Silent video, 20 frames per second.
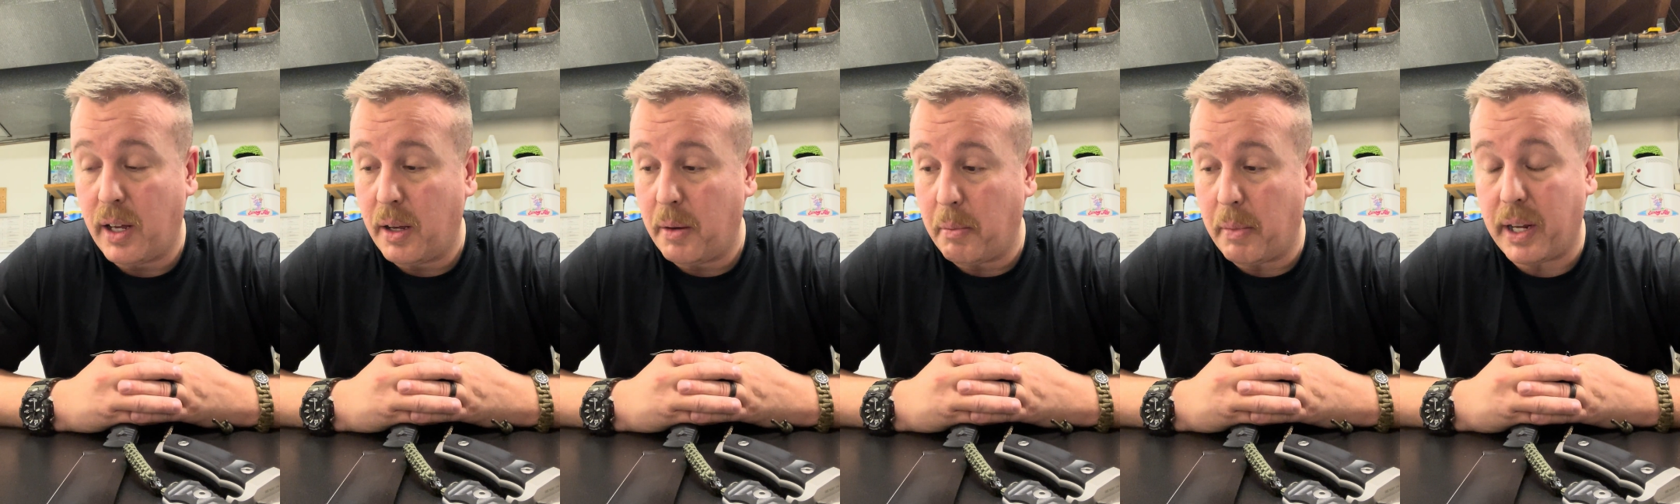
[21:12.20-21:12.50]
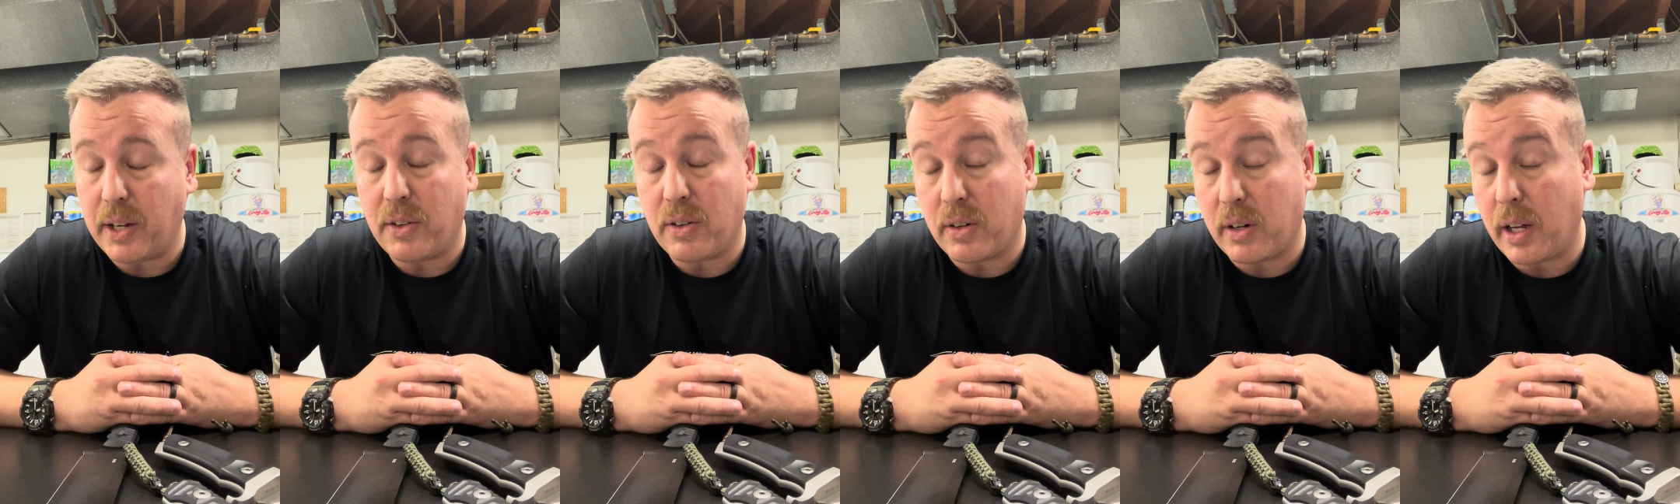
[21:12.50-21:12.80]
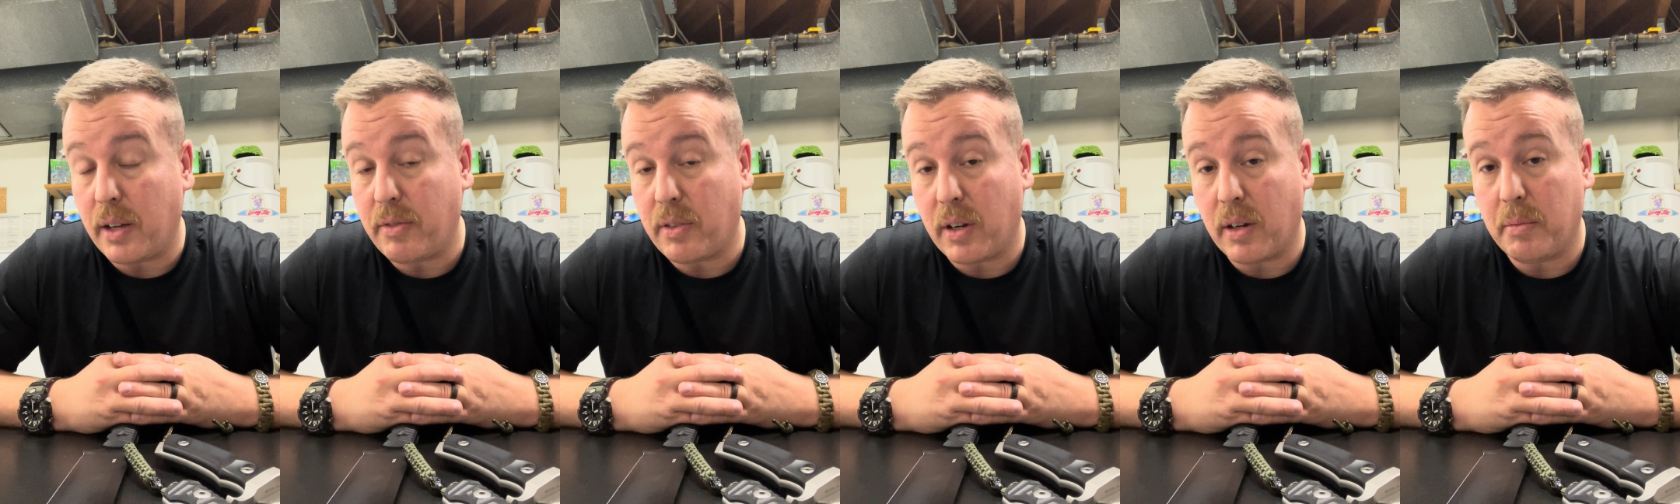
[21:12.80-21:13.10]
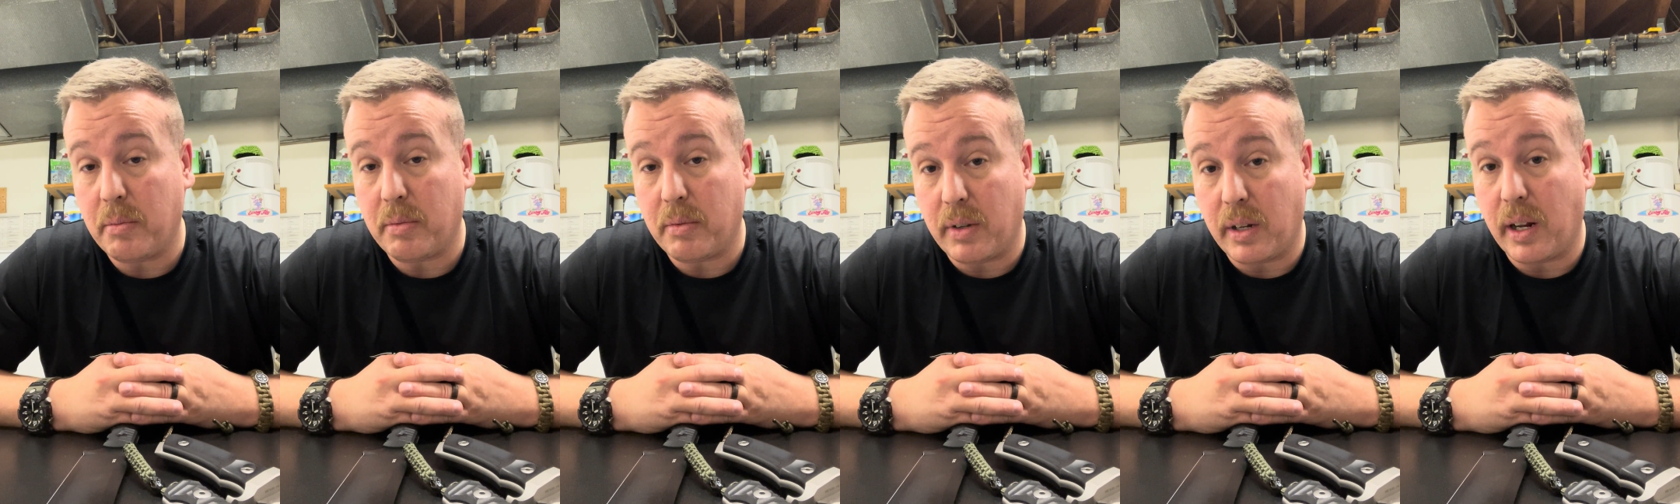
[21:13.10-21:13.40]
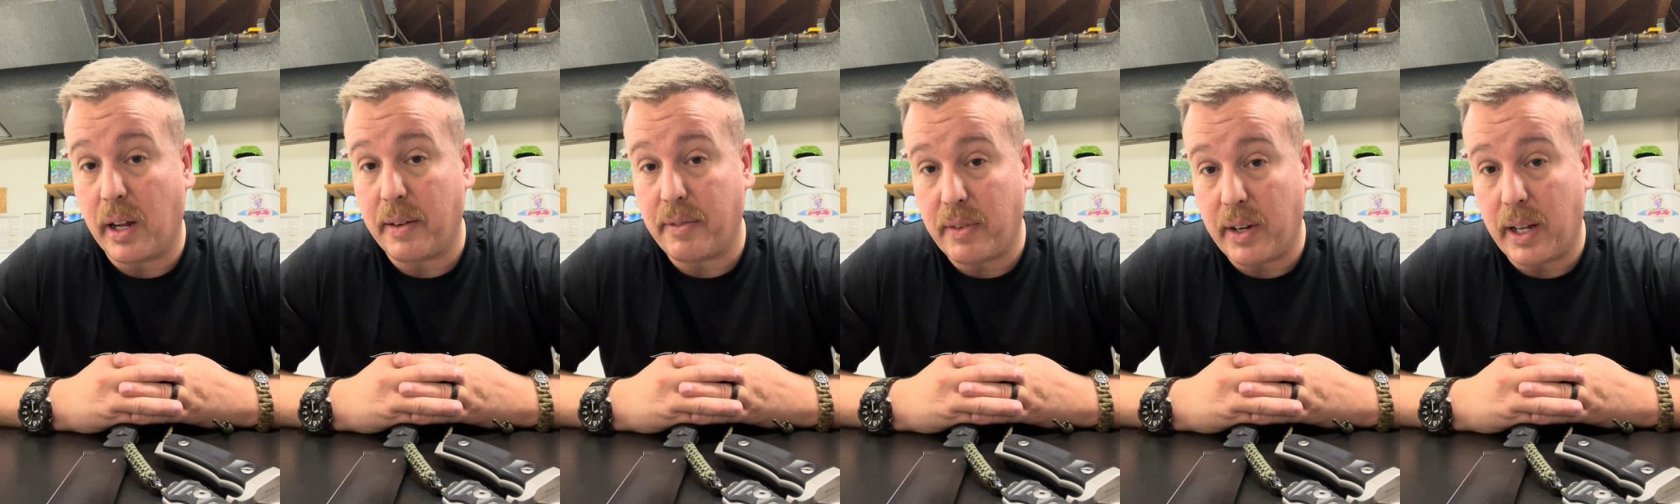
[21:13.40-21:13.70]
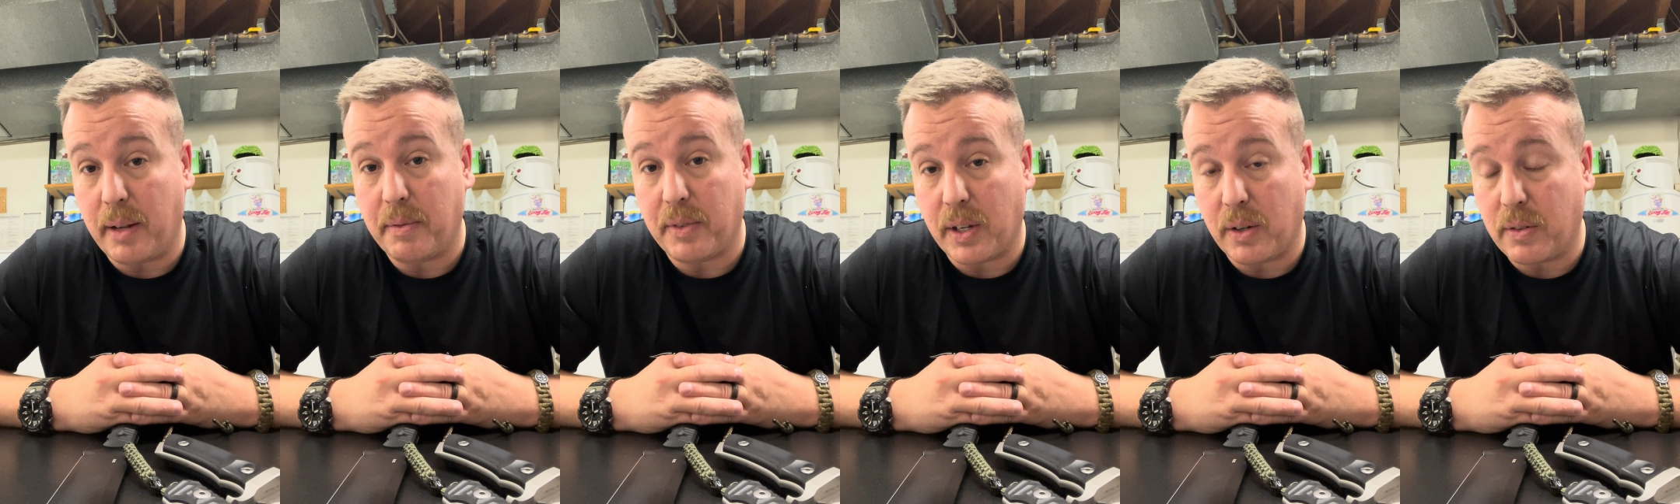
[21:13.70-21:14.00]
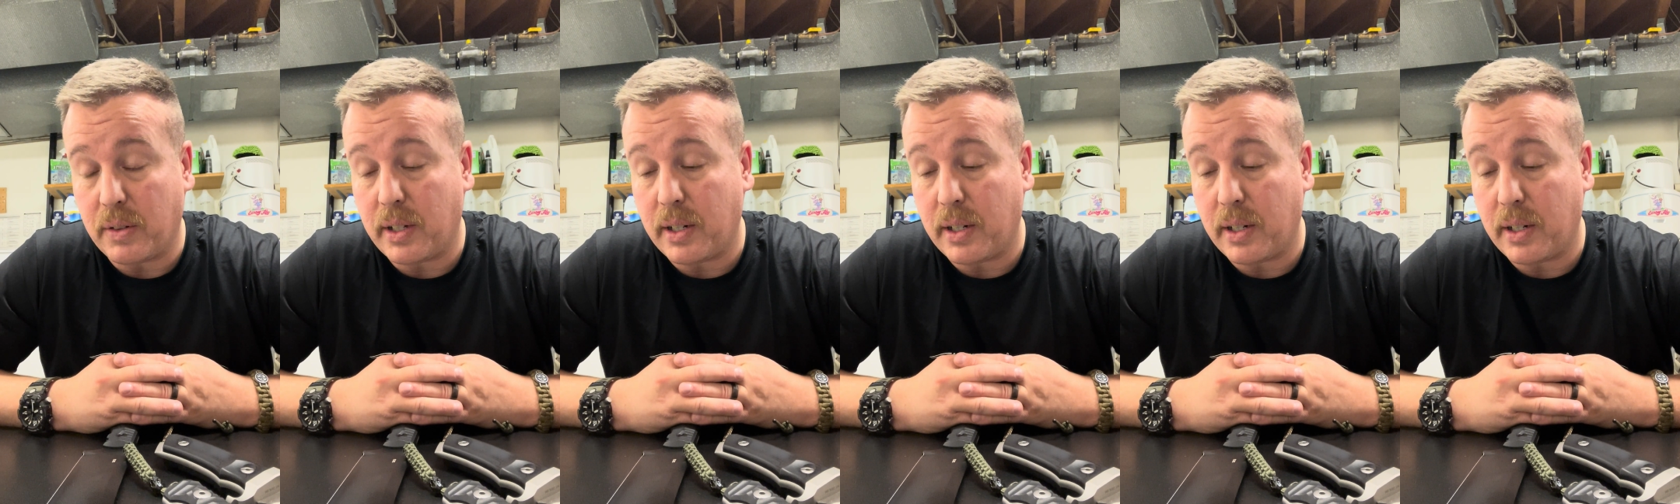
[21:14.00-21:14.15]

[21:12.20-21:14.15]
major knife names out